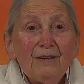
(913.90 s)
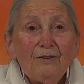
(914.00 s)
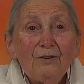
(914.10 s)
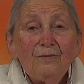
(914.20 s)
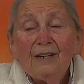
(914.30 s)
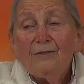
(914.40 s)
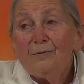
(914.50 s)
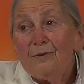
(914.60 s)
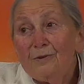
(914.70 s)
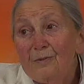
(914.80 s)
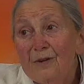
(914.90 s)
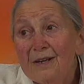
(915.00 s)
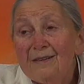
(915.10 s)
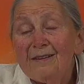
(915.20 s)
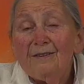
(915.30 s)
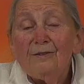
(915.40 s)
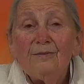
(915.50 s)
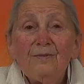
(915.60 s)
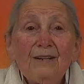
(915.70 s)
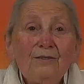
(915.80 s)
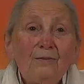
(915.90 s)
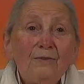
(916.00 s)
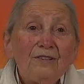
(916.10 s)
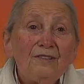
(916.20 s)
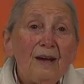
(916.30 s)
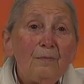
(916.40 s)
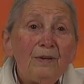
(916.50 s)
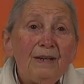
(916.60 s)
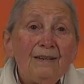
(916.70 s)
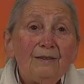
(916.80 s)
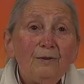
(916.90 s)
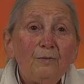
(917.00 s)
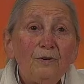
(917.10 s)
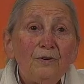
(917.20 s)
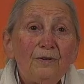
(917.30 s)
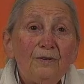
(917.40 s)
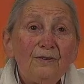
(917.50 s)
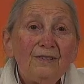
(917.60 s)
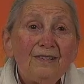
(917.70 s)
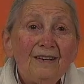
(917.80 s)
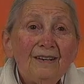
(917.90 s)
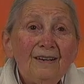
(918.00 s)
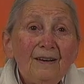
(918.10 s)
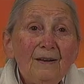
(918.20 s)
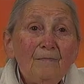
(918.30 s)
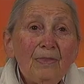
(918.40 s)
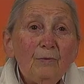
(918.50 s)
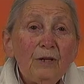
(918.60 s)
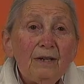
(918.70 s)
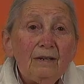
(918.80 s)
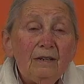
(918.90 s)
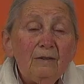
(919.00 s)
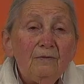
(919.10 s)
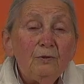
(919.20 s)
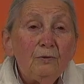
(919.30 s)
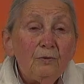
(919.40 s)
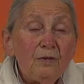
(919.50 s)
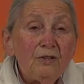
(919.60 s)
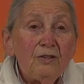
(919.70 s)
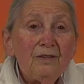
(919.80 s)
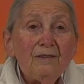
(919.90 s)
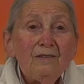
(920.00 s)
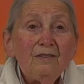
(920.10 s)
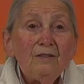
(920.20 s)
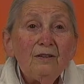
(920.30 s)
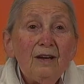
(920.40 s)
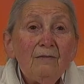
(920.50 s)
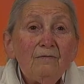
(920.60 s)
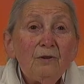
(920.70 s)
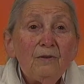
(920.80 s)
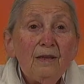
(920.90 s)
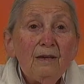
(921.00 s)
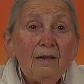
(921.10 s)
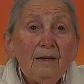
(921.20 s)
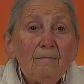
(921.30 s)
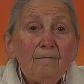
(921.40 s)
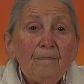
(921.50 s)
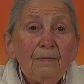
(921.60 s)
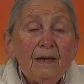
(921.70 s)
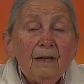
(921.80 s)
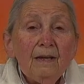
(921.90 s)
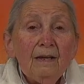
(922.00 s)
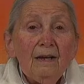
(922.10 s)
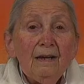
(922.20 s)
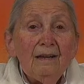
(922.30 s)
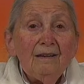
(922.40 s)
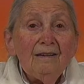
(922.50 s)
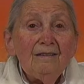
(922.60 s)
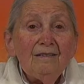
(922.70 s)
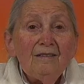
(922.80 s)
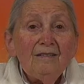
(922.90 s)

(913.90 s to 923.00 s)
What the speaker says: no matter what weather, no matter what's happening in the world. We can give good wishes to everything, and